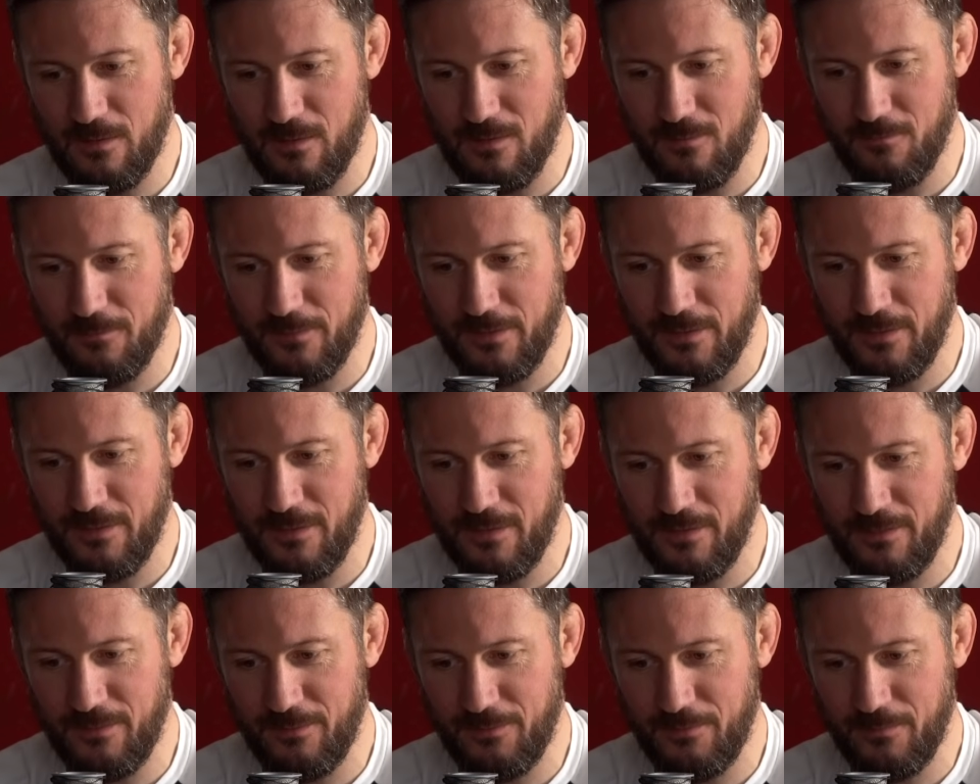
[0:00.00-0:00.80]
confident
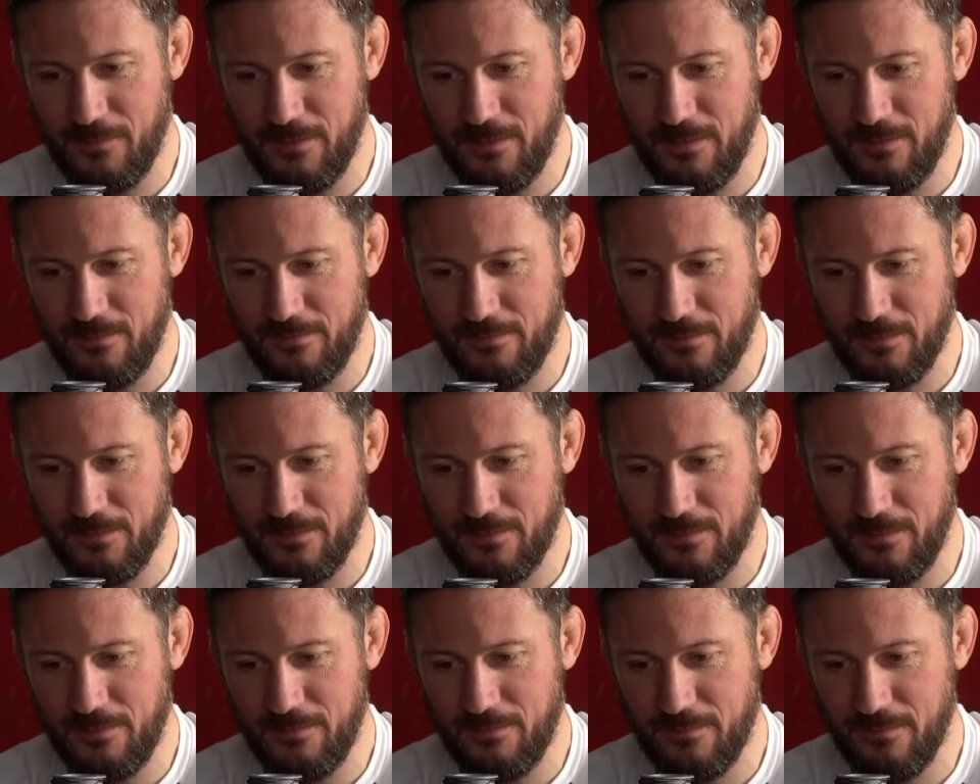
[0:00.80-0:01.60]
on his feet. He's
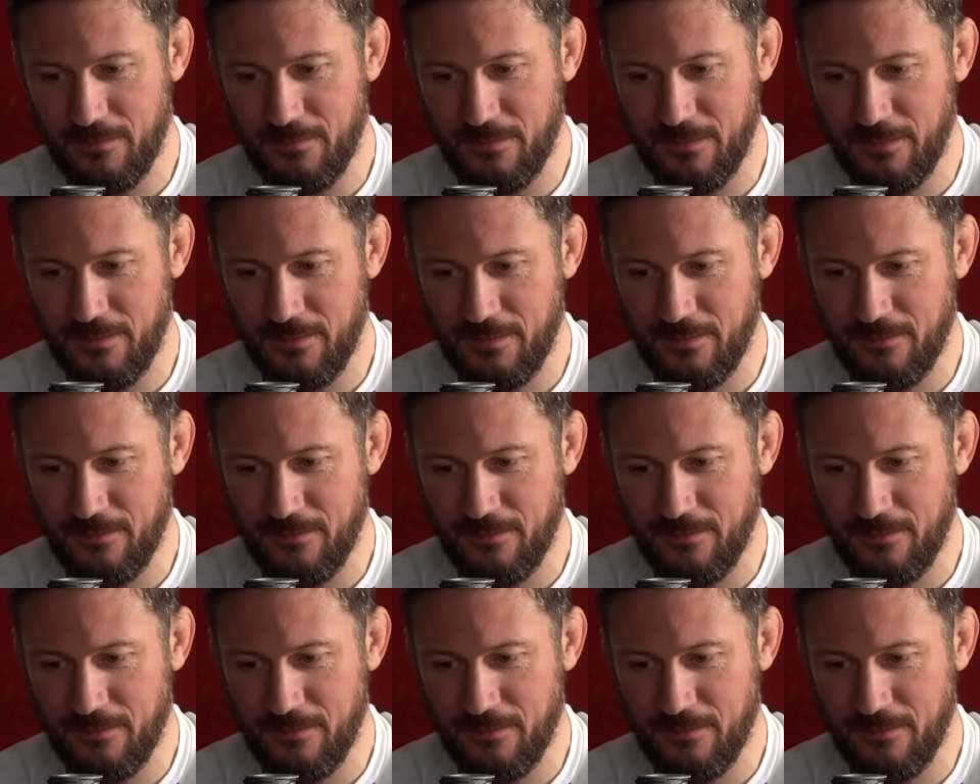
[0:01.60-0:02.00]
got decent